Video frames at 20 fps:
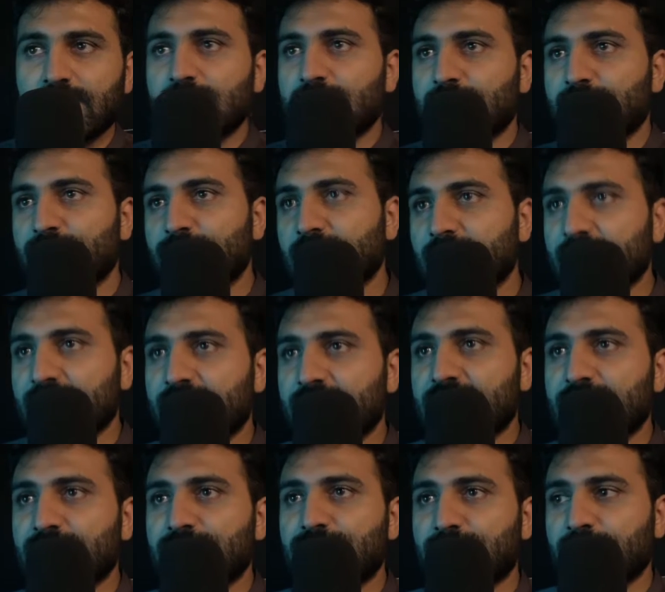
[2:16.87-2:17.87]
We are
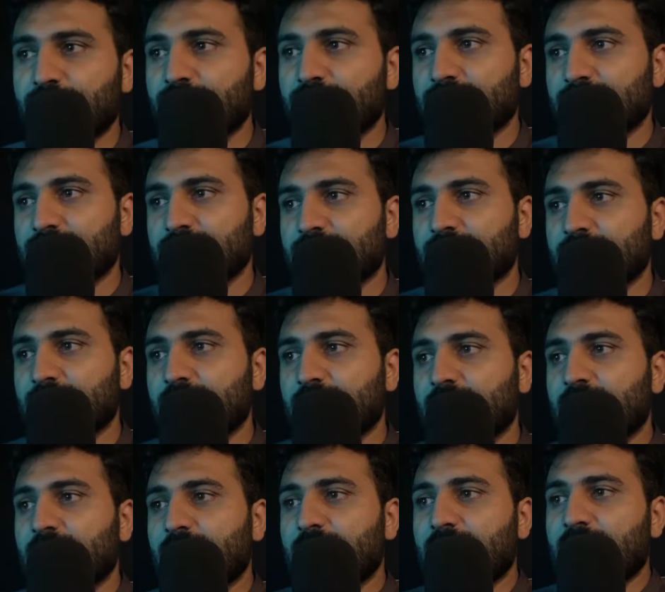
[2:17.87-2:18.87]
getting false.
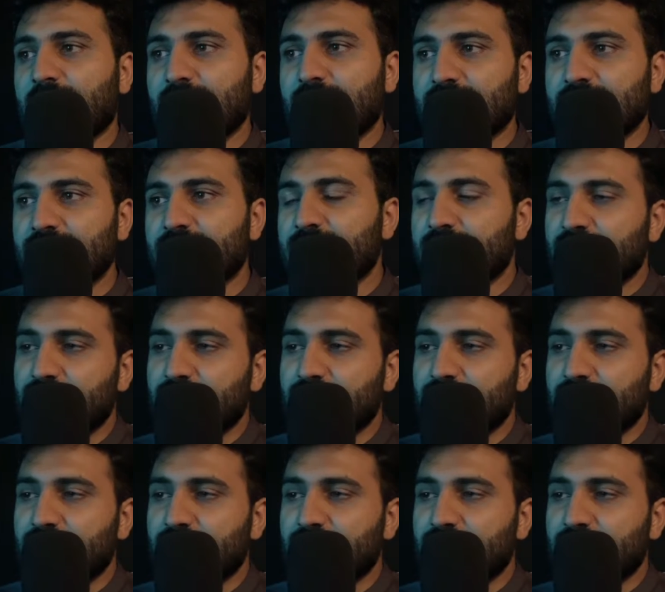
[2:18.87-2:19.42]
And